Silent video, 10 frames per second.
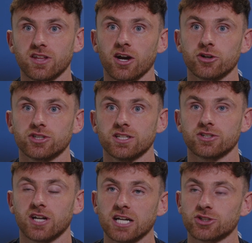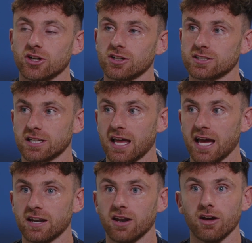the Irish internationals, and
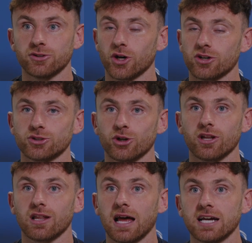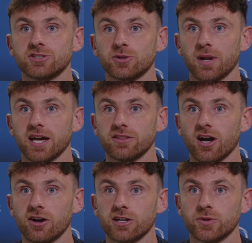then talking to all the lads who played in the
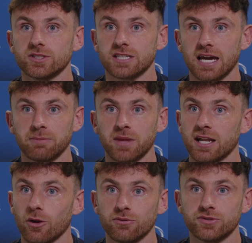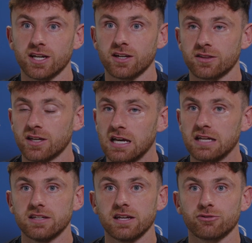Harlequins game, they loved it, and
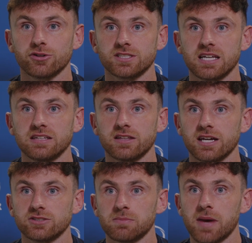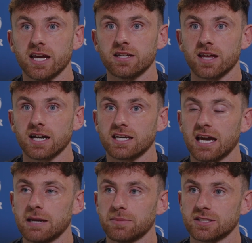the difference 10,000 made at that
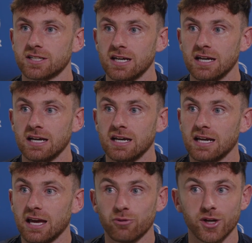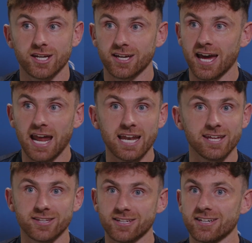game. And if we can get
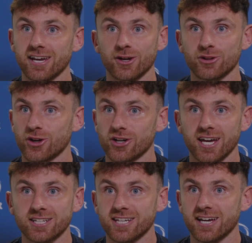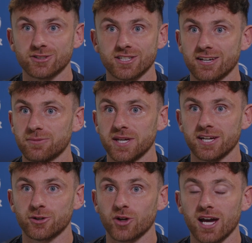anything near 38,000, it'd be
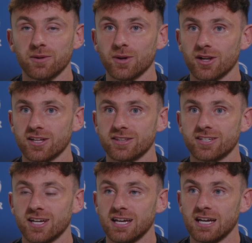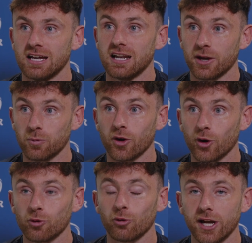incredible. And like, we're
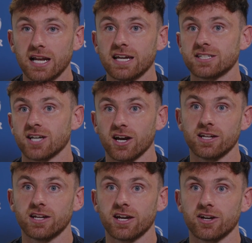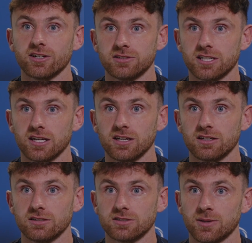all really excited here
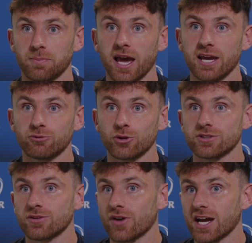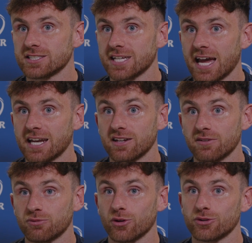to play in front of the fans again and
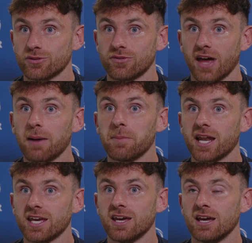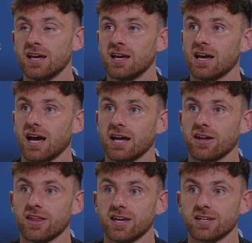in front of that many. And
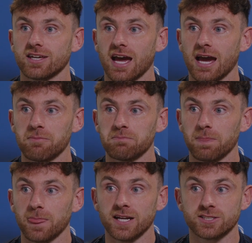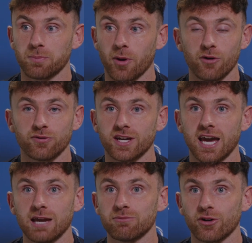I think it's a perfect
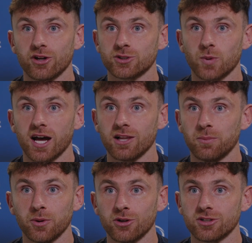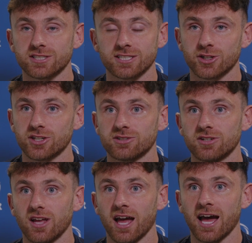game for it as well. The Bulls, it's going
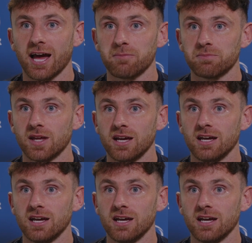to